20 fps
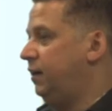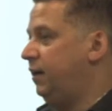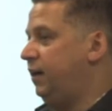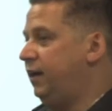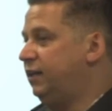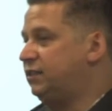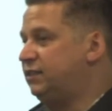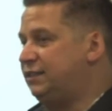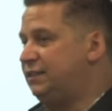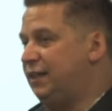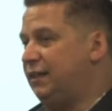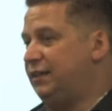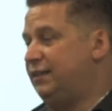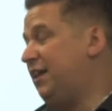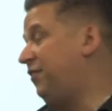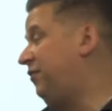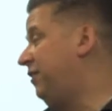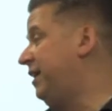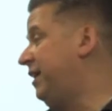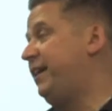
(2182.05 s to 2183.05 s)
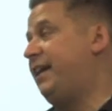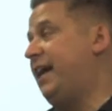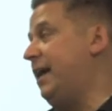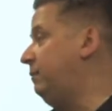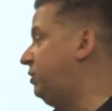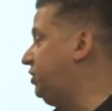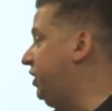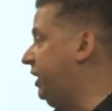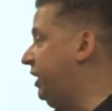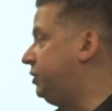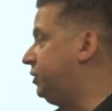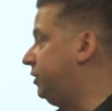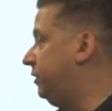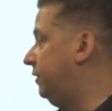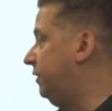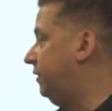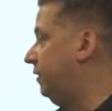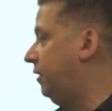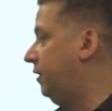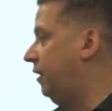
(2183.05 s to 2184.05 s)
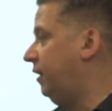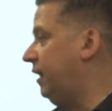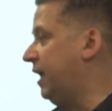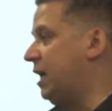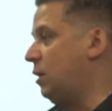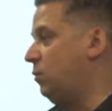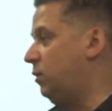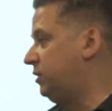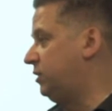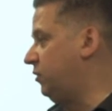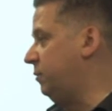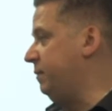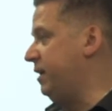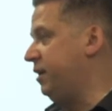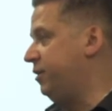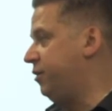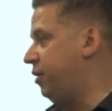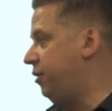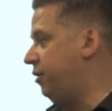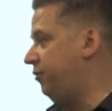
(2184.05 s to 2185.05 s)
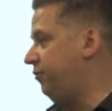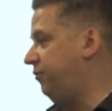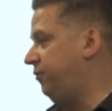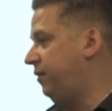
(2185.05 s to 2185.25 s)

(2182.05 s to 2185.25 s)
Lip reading: it's definitely a game changer, like it was for me in golf.